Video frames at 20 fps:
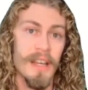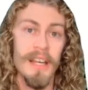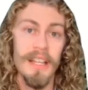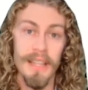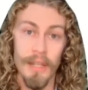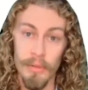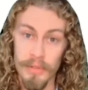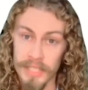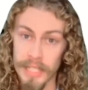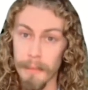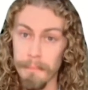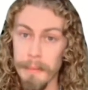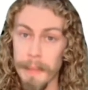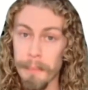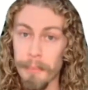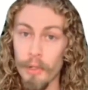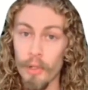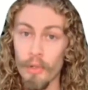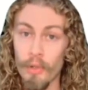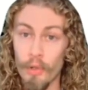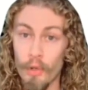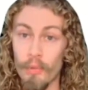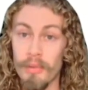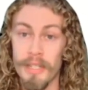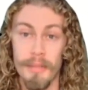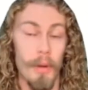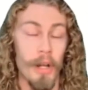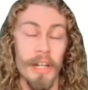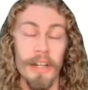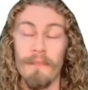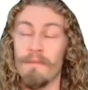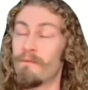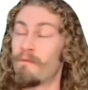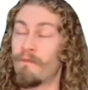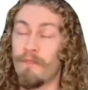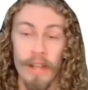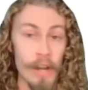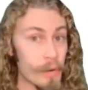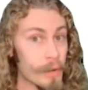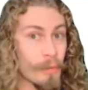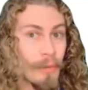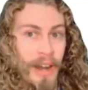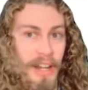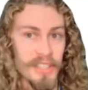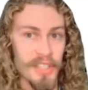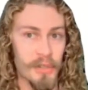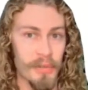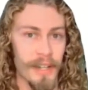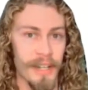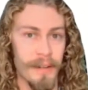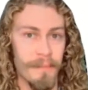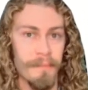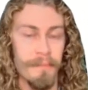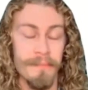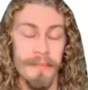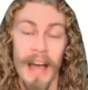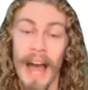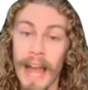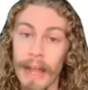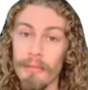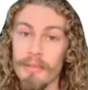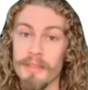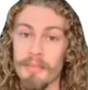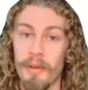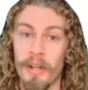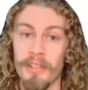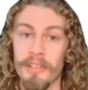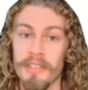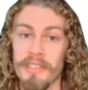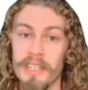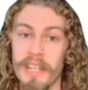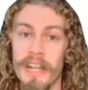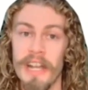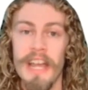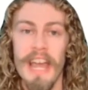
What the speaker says: There were some people who responded very well to it, the high responders,